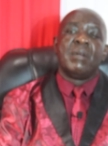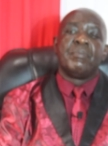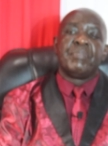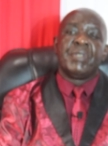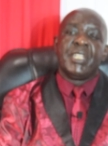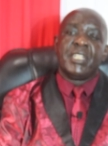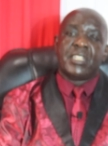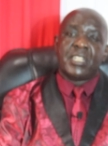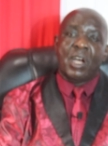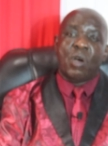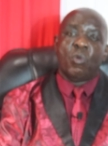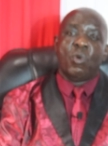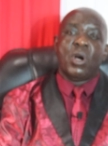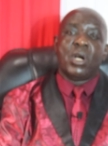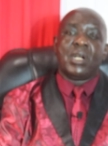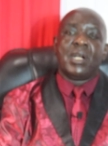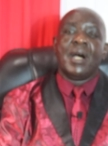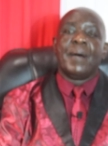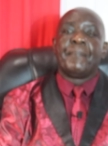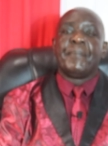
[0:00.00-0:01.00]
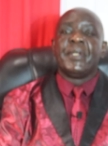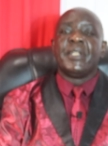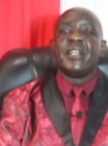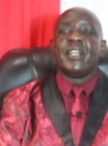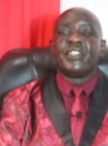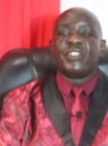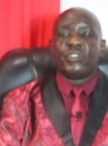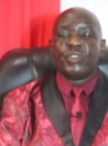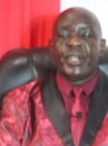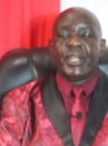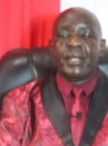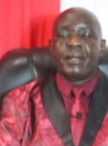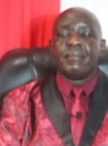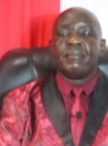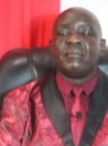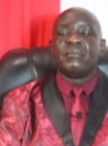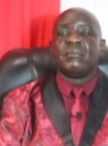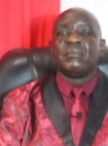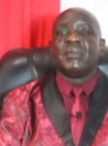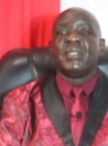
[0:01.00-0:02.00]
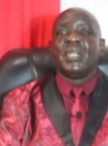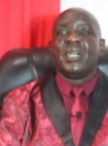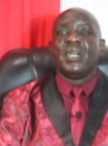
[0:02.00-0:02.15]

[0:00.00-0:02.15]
Peter woke up in a dream